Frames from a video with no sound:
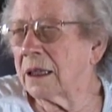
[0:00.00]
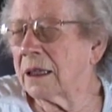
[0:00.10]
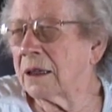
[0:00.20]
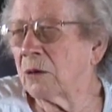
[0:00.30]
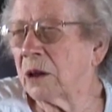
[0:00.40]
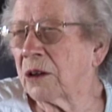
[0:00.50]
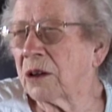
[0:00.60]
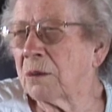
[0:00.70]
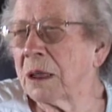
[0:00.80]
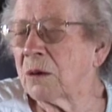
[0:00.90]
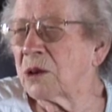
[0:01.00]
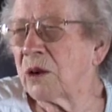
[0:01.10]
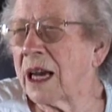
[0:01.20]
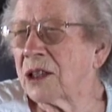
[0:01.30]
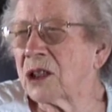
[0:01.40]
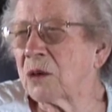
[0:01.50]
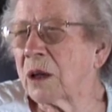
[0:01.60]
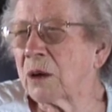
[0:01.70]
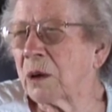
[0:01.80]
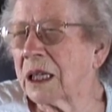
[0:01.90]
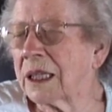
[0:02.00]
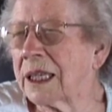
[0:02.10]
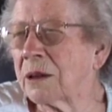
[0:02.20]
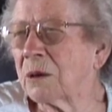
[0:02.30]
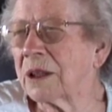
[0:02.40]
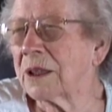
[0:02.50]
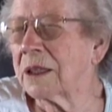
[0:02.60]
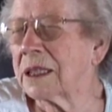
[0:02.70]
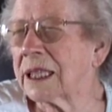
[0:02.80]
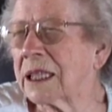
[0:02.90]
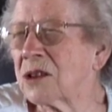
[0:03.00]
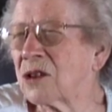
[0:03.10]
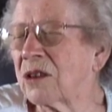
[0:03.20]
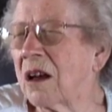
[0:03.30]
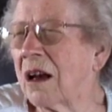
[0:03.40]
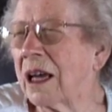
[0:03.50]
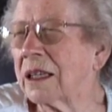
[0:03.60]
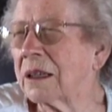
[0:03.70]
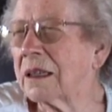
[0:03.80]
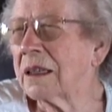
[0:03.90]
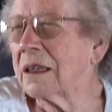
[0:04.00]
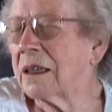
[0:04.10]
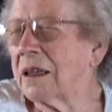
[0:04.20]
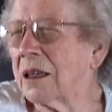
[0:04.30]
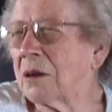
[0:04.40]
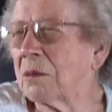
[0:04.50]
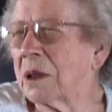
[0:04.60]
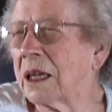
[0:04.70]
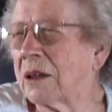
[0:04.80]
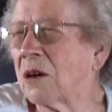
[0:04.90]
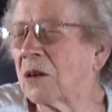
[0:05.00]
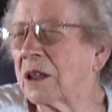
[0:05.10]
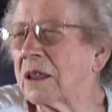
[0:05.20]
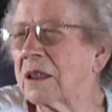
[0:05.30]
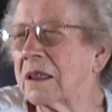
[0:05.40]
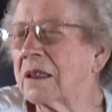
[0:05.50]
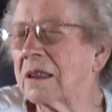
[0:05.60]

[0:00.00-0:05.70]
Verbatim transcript: uh, whether the meat was rationed, whether we could get it with the tickets or not. But I know that